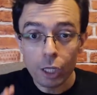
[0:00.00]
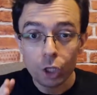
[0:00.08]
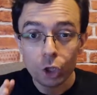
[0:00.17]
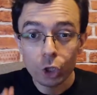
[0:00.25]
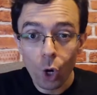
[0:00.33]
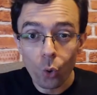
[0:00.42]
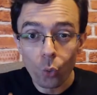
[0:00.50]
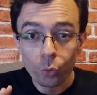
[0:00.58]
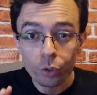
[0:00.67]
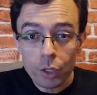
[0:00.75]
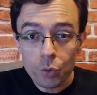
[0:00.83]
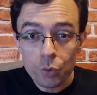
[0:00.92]
no
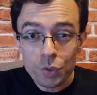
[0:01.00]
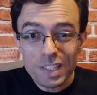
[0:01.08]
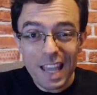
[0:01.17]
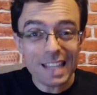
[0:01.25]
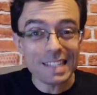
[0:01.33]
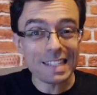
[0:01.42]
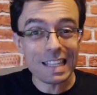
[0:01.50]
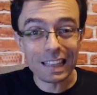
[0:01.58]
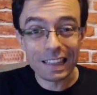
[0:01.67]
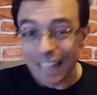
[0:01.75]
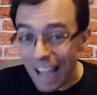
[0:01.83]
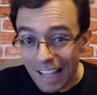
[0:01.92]
news is
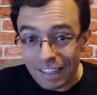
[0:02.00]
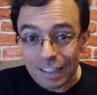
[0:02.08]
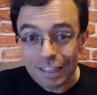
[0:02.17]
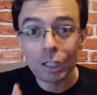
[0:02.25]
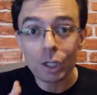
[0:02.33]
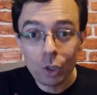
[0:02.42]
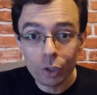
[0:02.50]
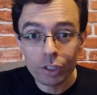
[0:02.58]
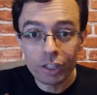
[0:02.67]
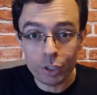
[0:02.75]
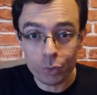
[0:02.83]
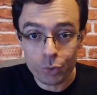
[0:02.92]
not
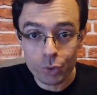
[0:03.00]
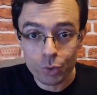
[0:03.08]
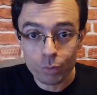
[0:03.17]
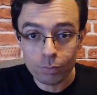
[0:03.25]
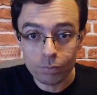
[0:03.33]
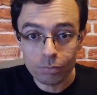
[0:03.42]
good news.